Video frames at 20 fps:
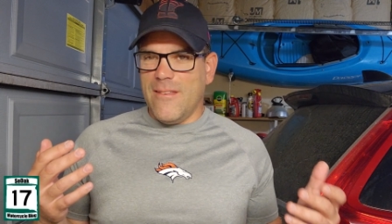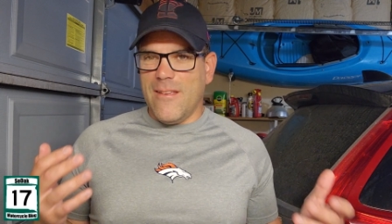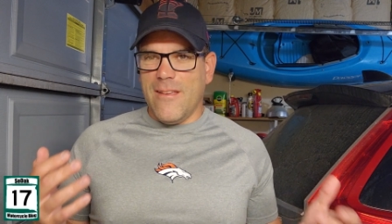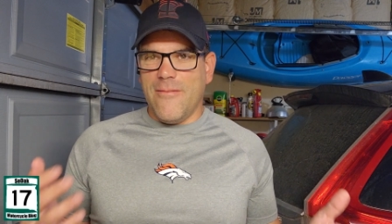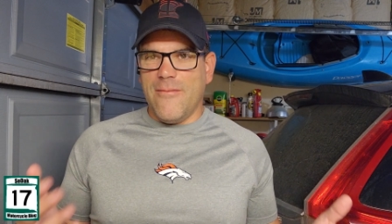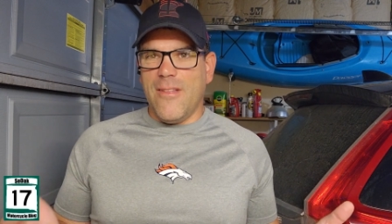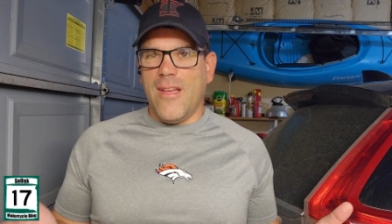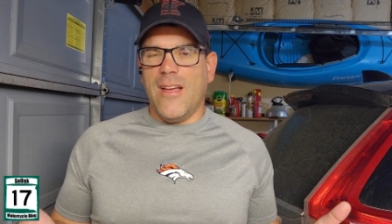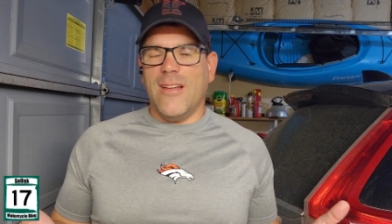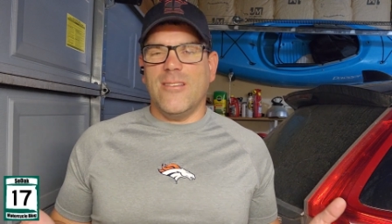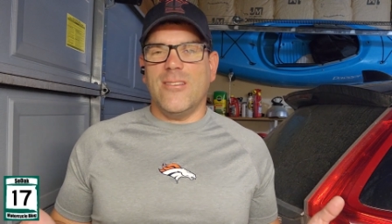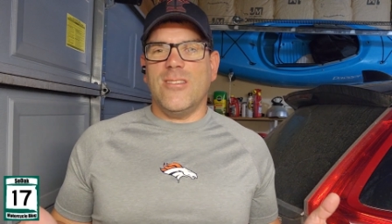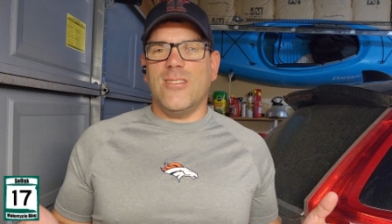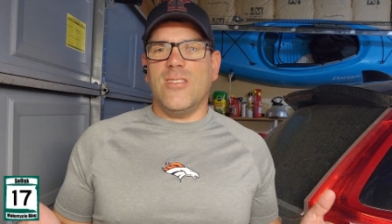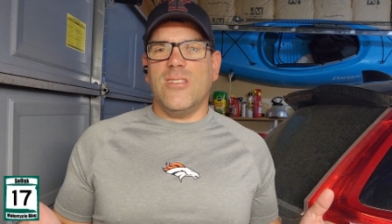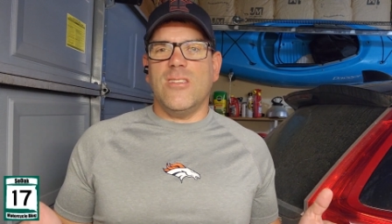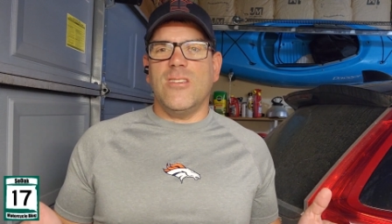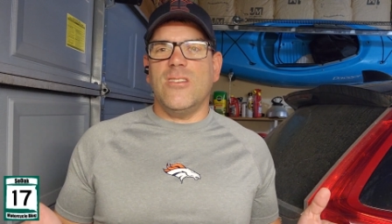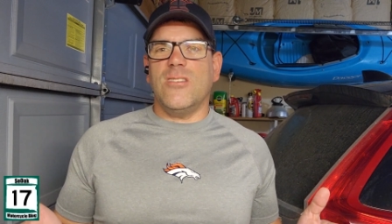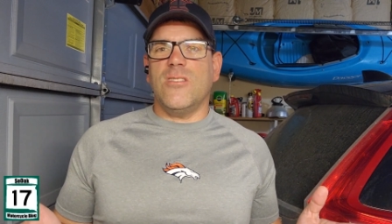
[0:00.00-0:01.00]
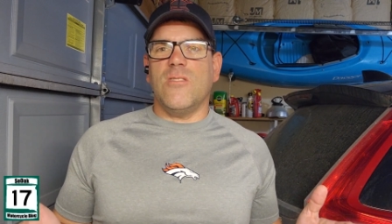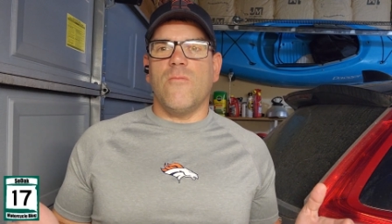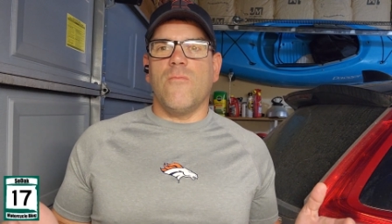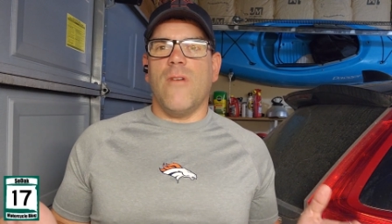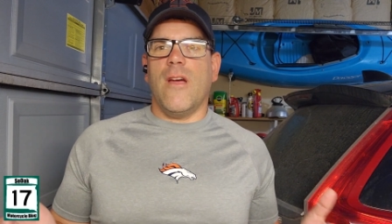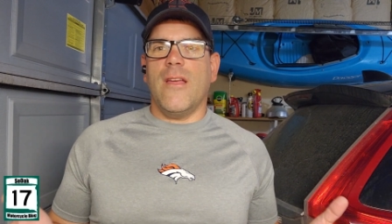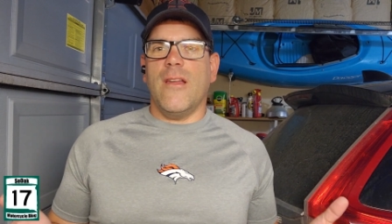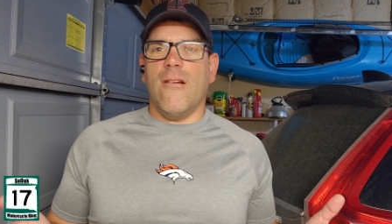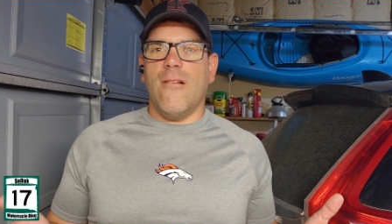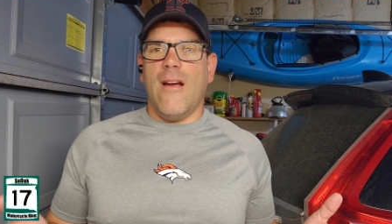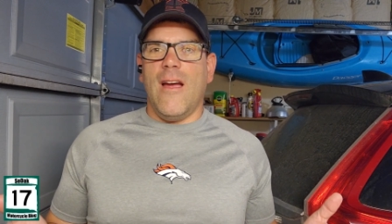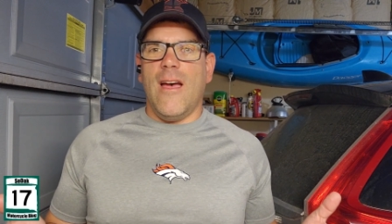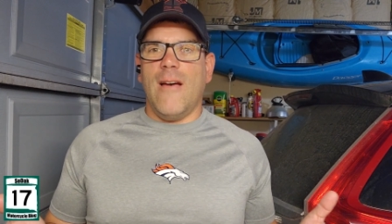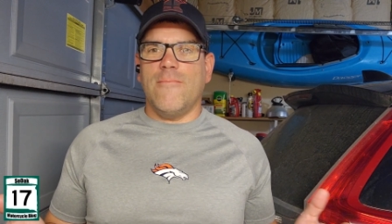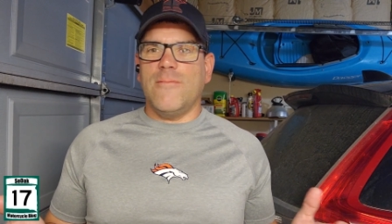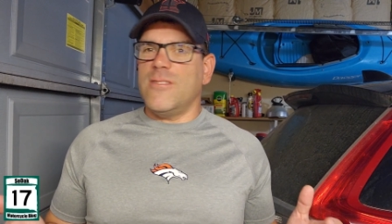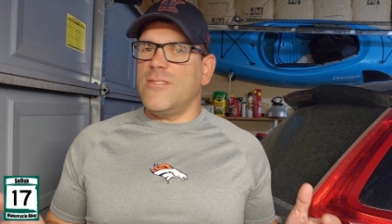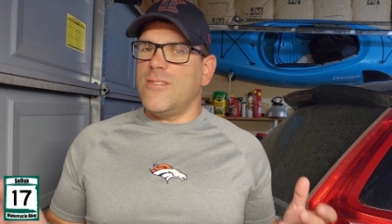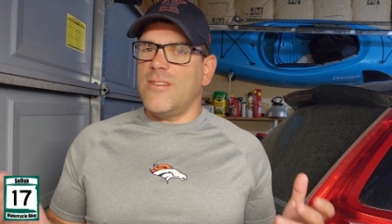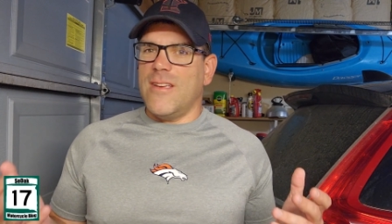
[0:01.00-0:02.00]
if not just just a radar
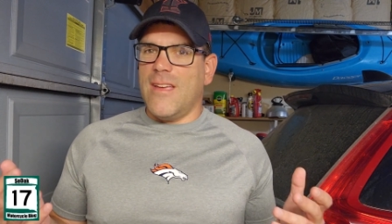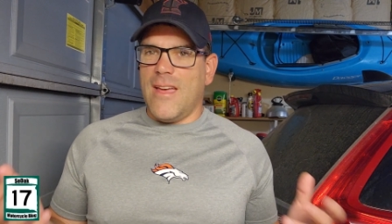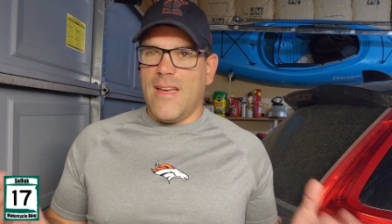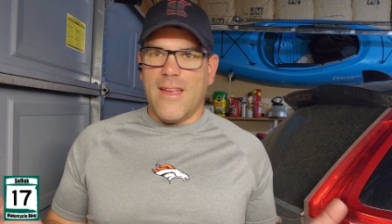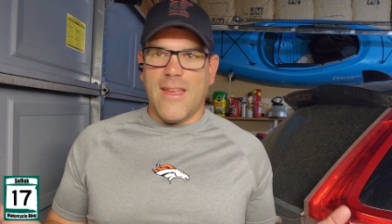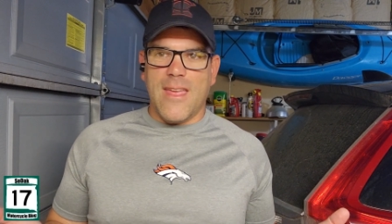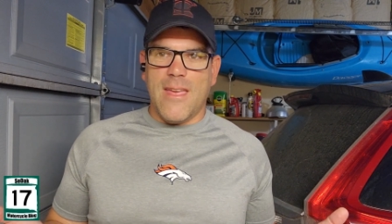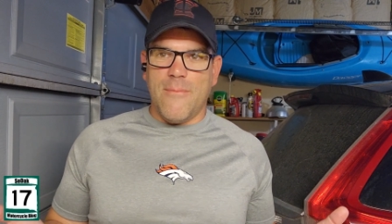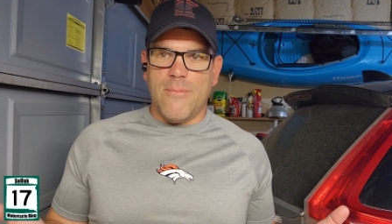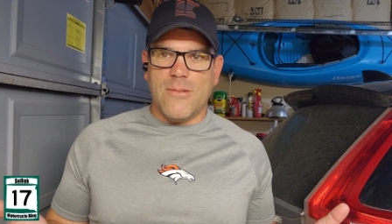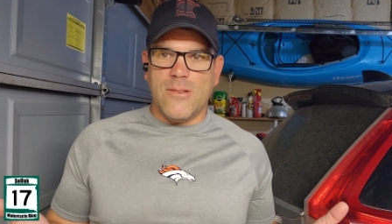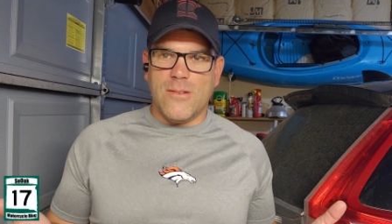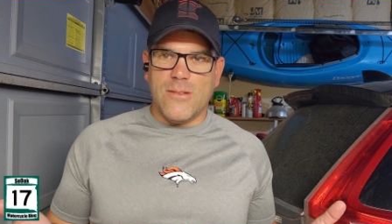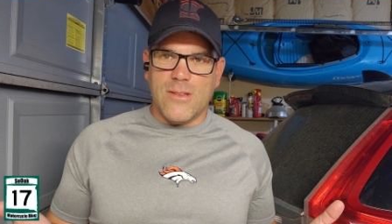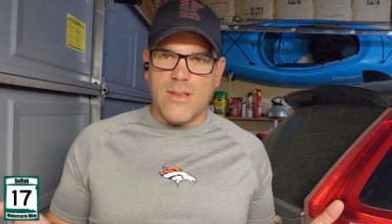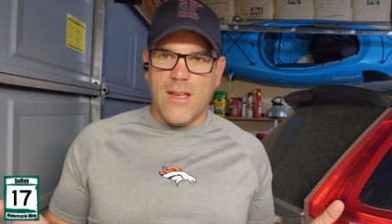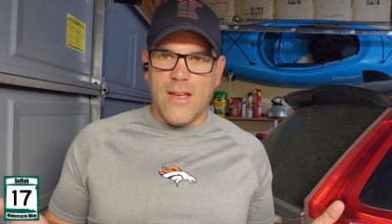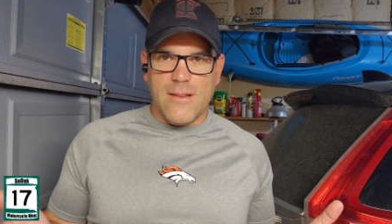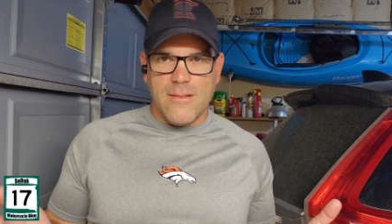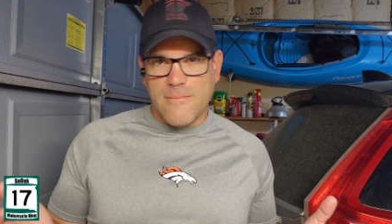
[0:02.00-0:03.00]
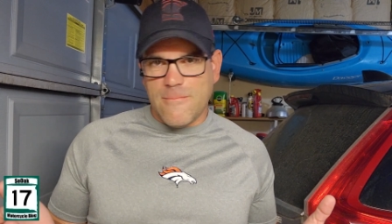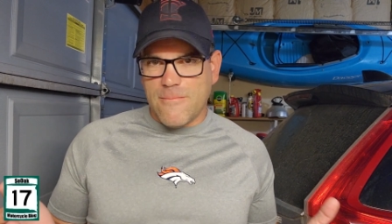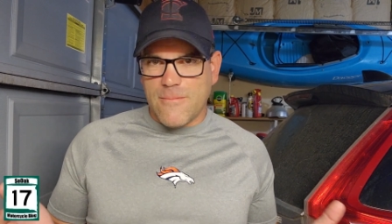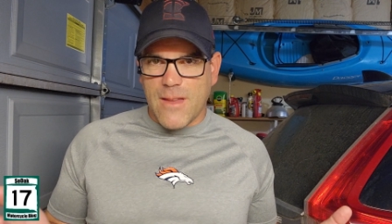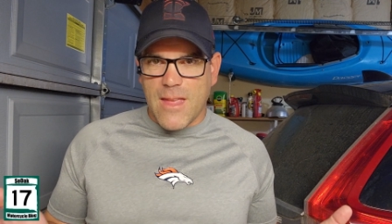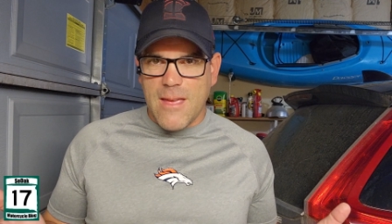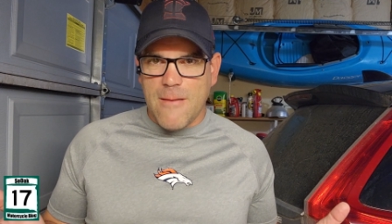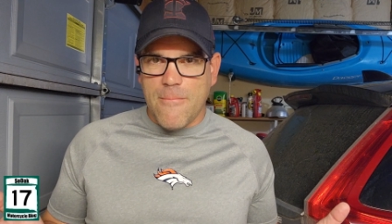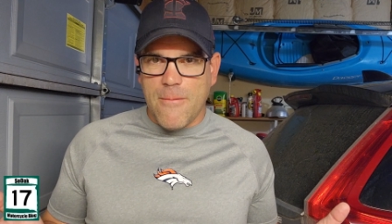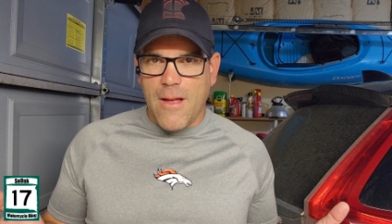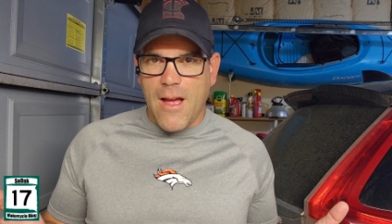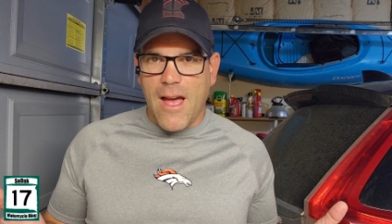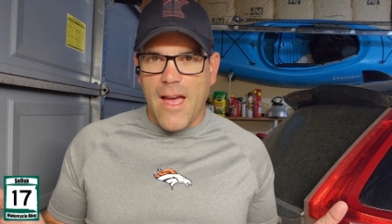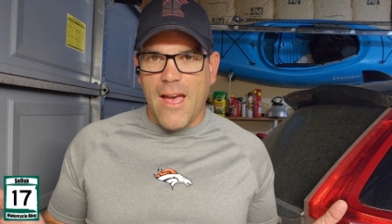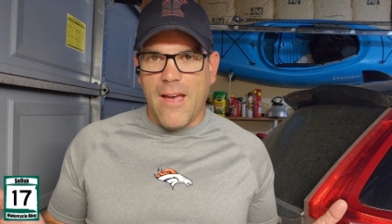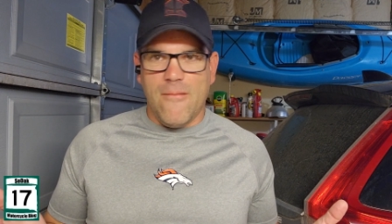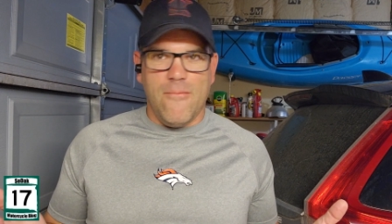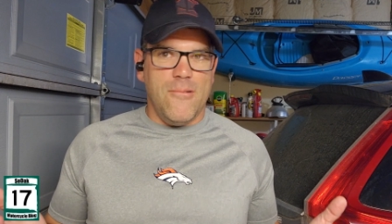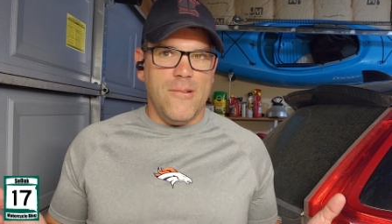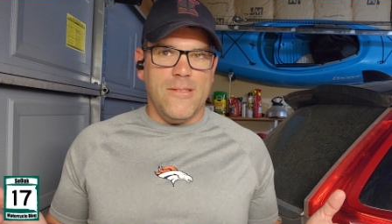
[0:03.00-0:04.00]
app, just so you can kind of keep a, uh, keep an
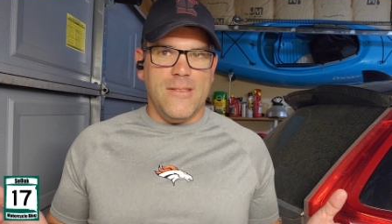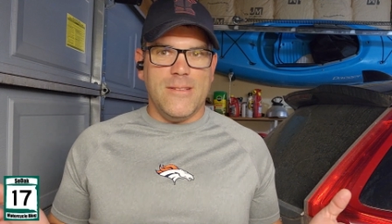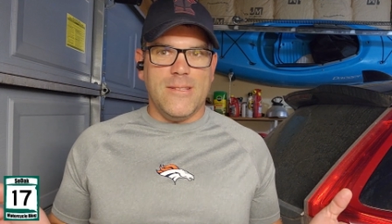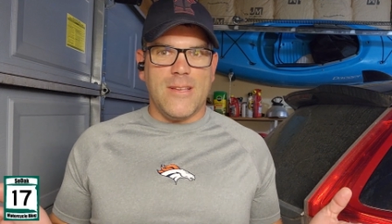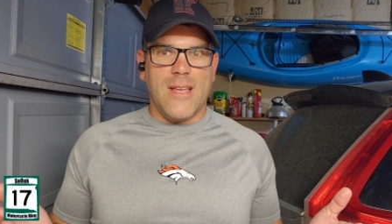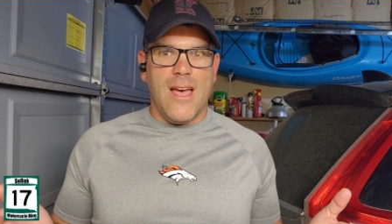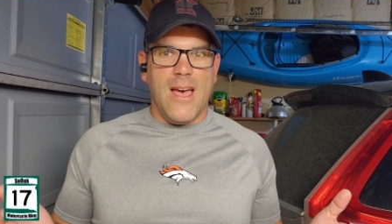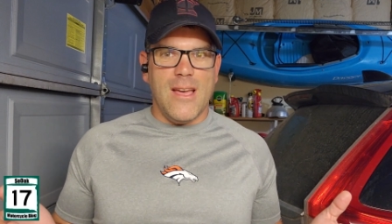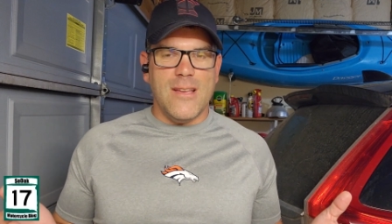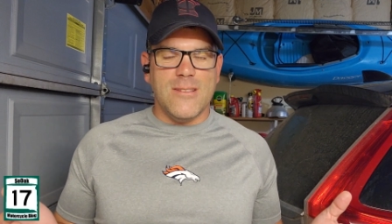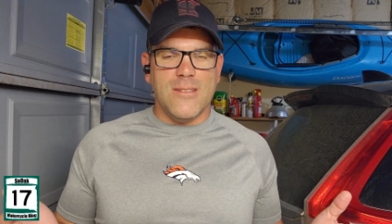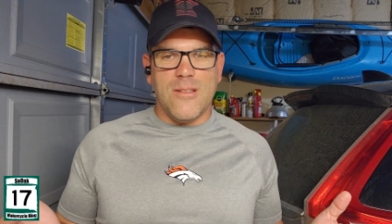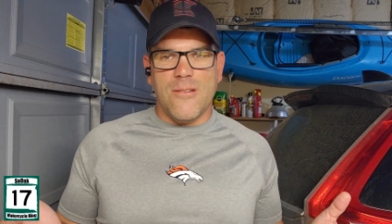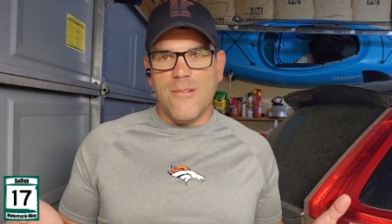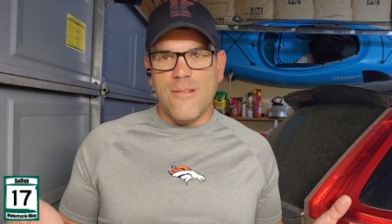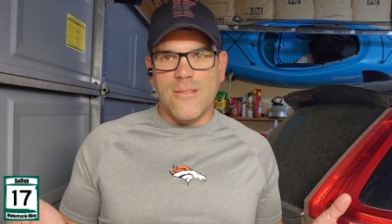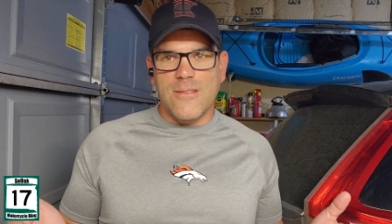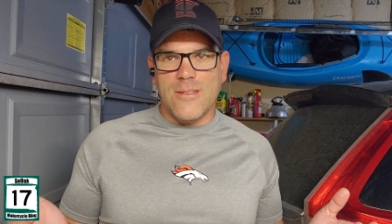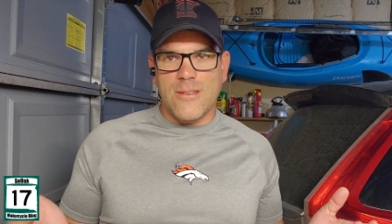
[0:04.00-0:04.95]
eye on what the sky is doing.